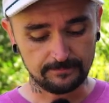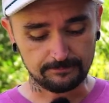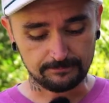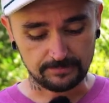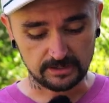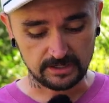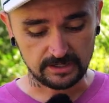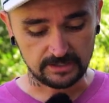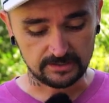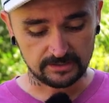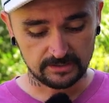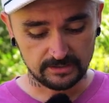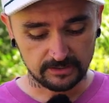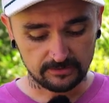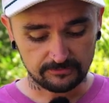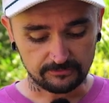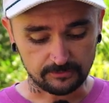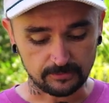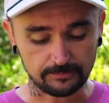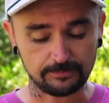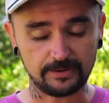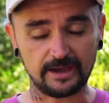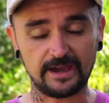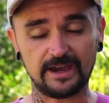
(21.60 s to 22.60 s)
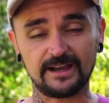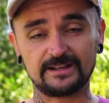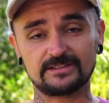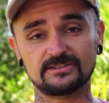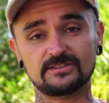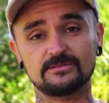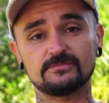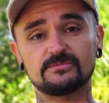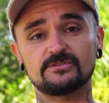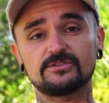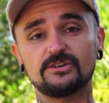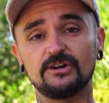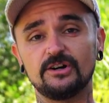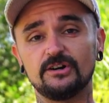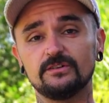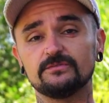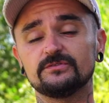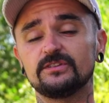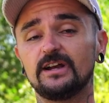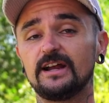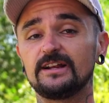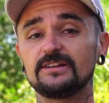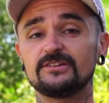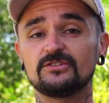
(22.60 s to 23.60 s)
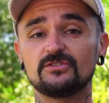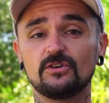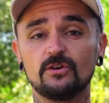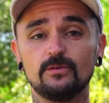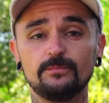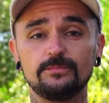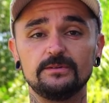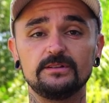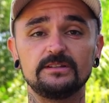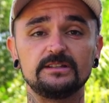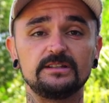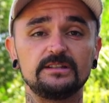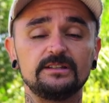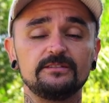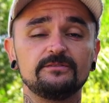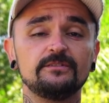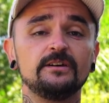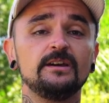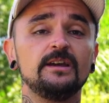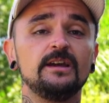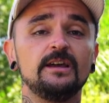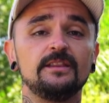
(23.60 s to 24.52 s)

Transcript: But for packs themselves, I don't believe